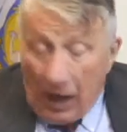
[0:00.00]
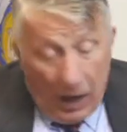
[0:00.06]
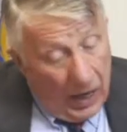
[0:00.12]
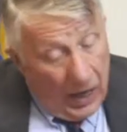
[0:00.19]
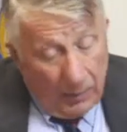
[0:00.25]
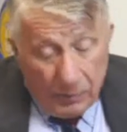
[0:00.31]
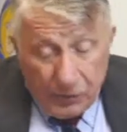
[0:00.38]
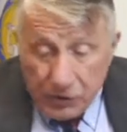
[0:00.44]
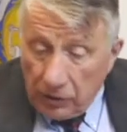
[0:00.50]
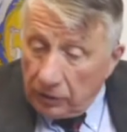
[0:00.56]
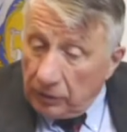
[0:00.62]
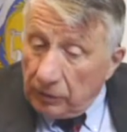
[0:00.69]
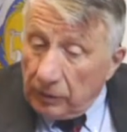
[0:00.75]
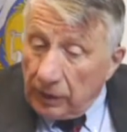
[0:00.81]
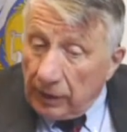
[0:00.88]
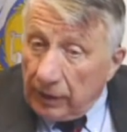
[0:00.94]

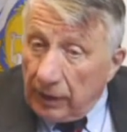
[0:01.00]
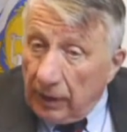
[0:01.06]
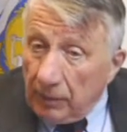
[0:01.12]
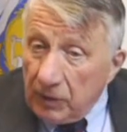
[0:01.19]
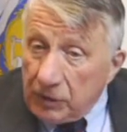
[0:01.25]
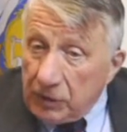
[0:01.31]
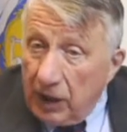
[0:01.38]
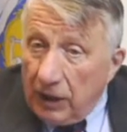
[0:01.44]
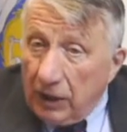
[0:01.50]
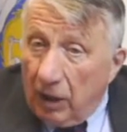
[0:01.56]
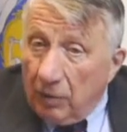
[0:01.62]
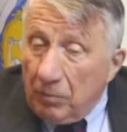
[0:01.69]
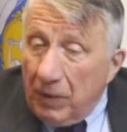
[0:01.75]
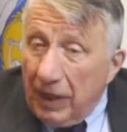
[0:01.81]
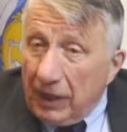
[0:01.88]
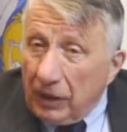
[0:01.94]
Absolutely. I mean, take
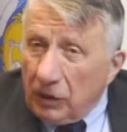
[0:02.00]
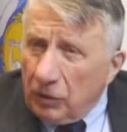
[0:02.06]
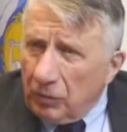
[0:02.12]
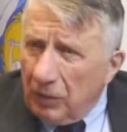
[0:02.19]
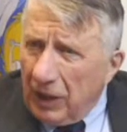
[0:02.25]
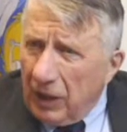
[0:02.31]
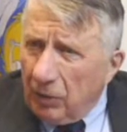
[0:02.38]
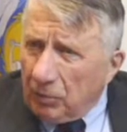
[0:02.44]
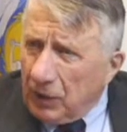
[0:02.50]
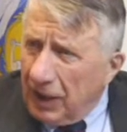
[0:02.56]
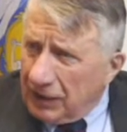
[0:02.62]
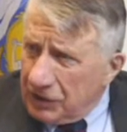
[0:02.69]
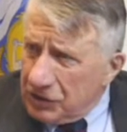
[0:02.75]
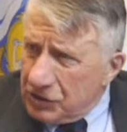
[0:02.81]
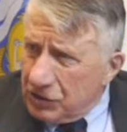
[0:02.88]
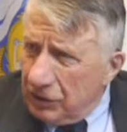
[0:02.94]
our medical
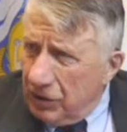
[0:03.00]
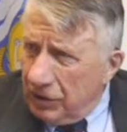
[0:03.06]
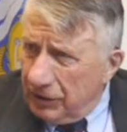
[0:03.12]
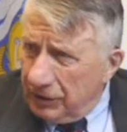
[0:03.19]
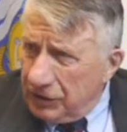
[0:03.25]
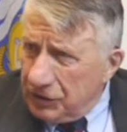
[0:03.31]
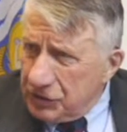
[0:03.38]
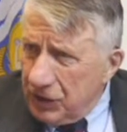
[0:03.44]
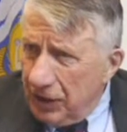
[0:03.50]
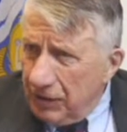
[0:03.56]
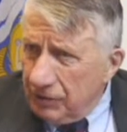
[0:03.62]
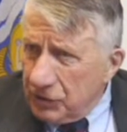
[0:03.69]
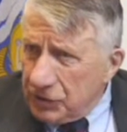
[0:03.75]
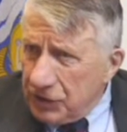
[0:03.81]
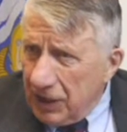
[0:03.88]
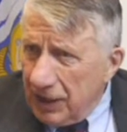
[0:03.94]
malpractice law in the state
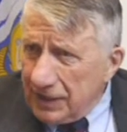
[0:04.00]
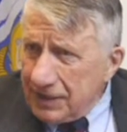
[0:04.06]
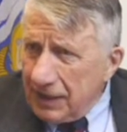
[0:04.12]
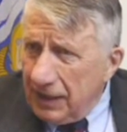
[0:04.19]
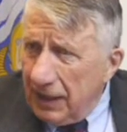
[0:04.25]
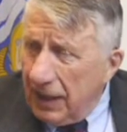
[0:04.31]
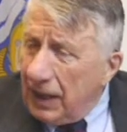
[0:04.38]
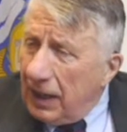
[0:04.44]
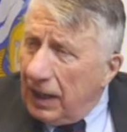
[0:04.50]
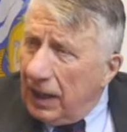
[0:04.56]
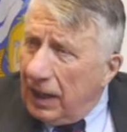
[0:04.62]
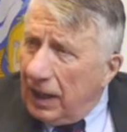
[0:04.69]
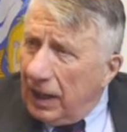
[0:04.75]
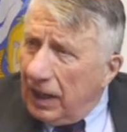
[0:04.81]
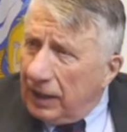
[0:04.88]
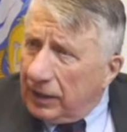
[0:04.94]
of Wisconsin.
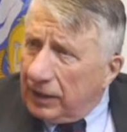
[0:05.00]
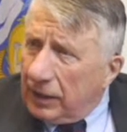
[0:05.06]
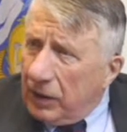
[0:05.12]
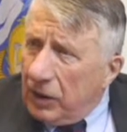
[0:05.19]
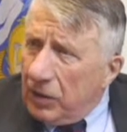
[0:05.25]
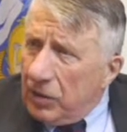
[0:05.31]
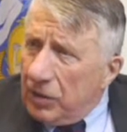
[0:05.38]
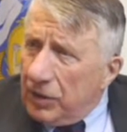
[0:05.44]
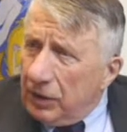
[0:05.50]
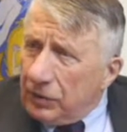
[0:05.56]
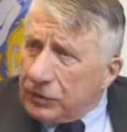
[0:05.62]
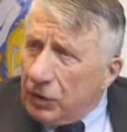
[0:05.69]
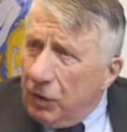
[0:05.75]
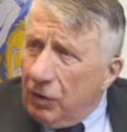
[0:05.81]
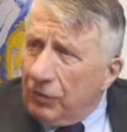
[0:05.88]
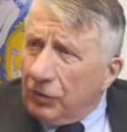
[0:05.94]

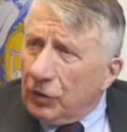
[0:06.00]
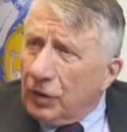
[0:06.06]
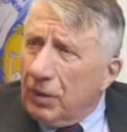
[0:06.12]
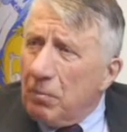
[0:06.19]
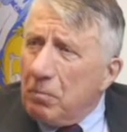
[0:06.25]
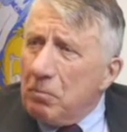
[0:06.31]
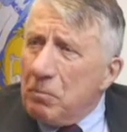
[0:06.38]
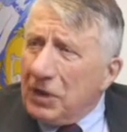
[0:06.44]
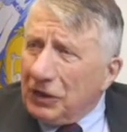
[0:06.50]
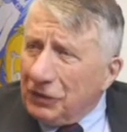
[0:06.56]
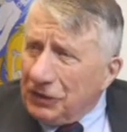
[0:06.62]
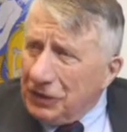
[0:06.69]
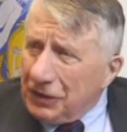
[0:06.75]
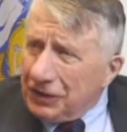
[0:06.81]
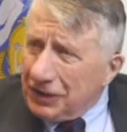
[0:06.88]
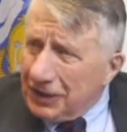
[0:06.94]
There's over $1
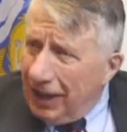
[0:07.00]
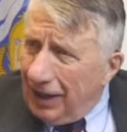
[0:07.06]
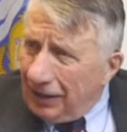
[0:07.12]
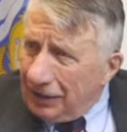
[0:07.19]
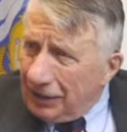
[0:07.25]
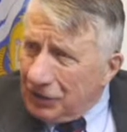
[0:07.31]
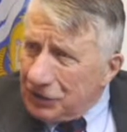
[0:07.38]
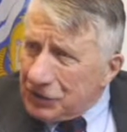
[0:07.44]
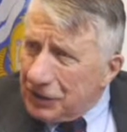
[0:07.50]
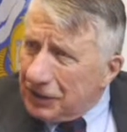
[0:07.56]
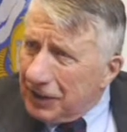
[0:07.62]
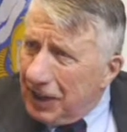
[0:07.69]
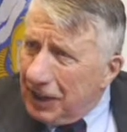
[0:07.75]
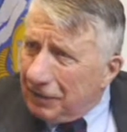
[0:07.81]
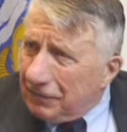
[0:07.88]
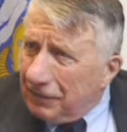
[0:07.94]
billion in
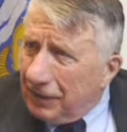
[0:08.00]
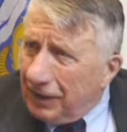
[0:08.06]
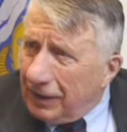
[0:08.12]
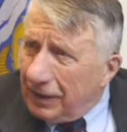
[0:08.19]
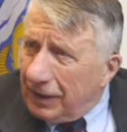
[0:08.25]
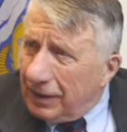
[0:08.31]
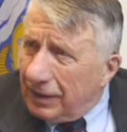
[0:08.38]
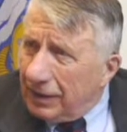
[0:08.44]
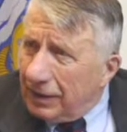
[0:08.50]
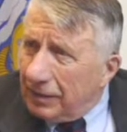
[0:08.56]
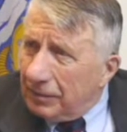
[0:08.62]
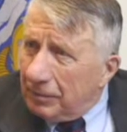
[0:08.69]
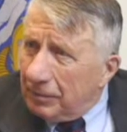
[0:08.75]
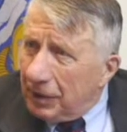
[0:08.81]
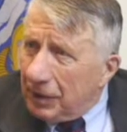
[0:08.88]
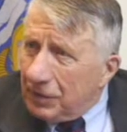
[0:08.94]
that fund
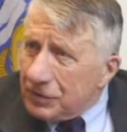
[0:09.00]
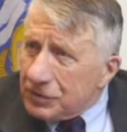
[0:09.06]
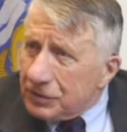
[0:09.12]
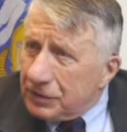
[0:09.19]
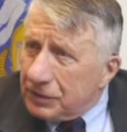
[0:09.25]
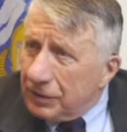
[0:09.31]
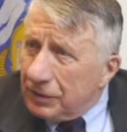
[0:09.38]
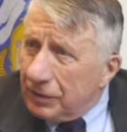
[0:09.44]
because